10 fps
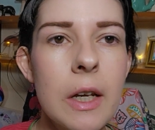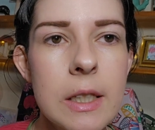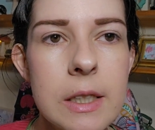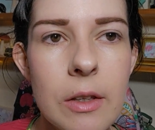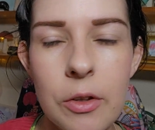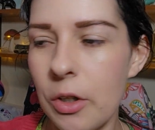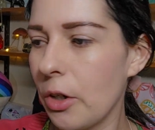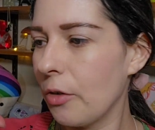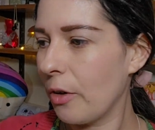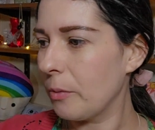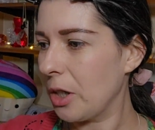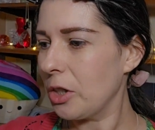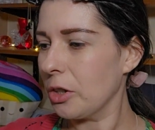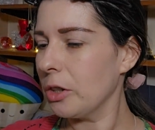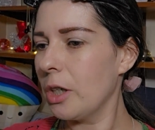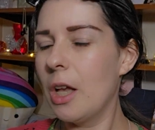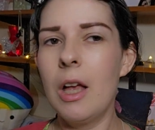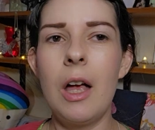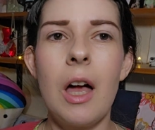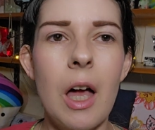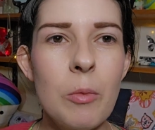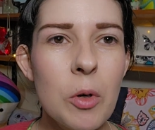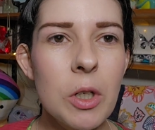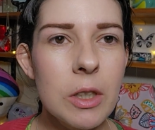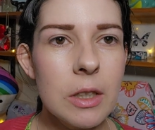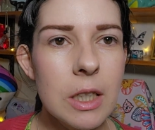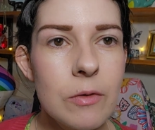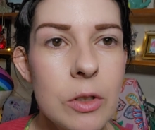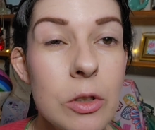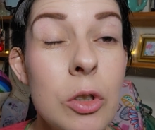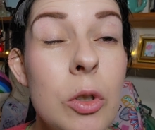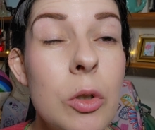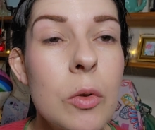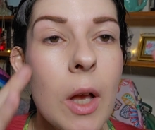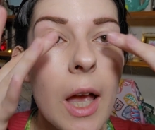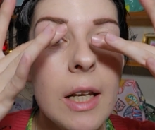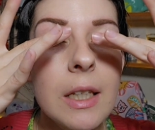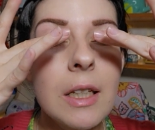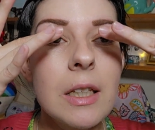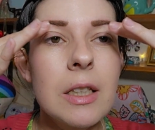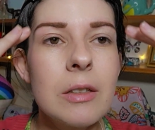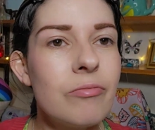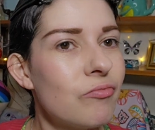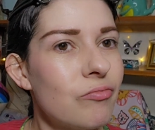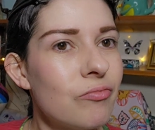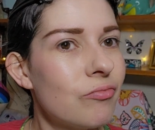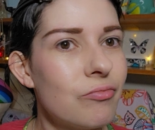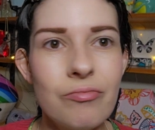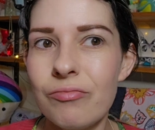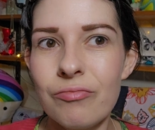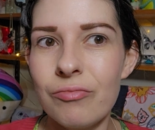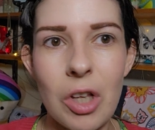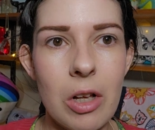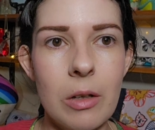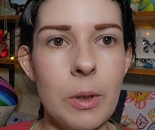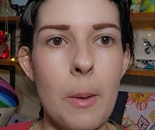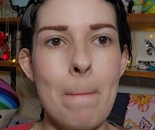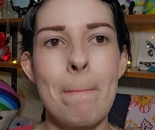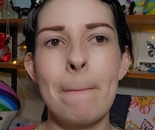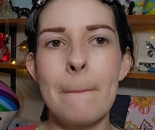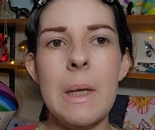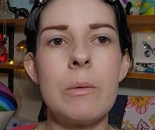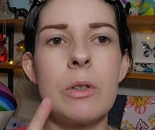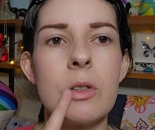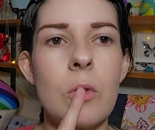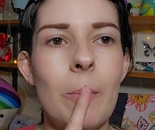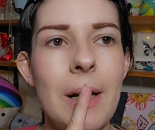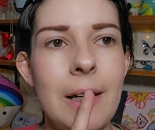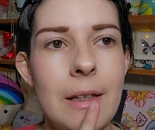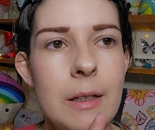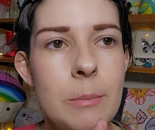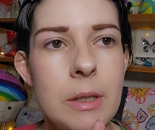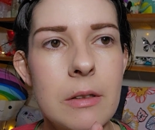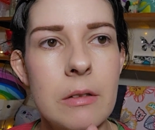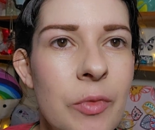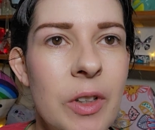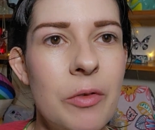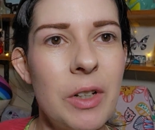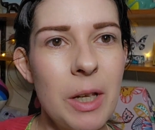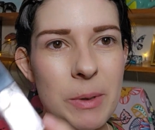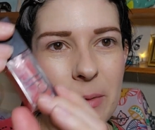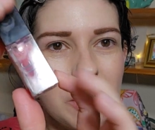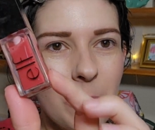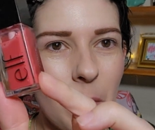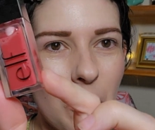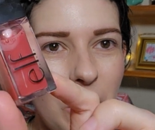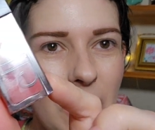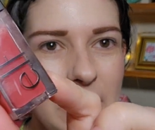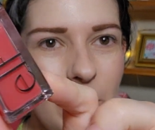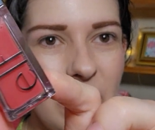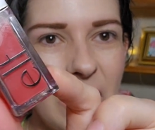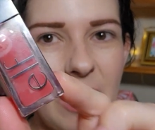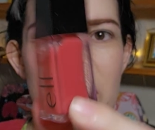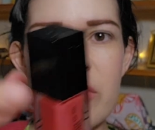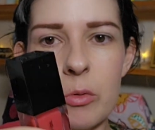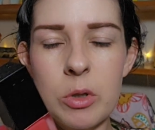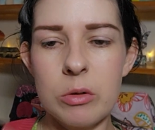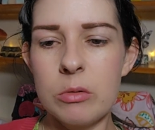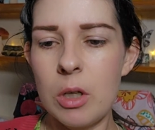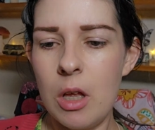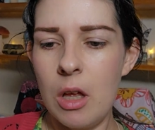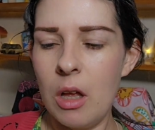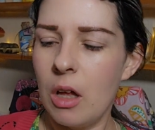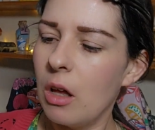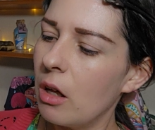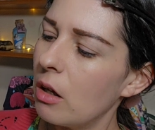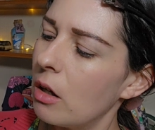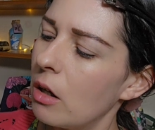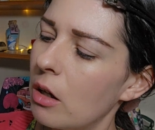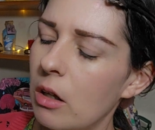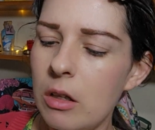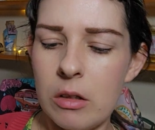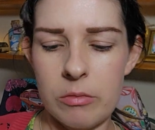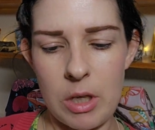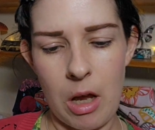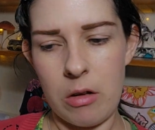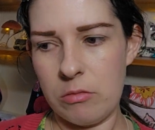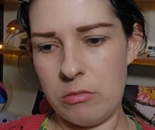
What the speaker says: That is the foundation. I'm not gonna even do any. Nah, I'm not. I'm gonna sort out my lips. For lips, I'm just gonna put on a nice bit of e.l.f. oil. Yeah.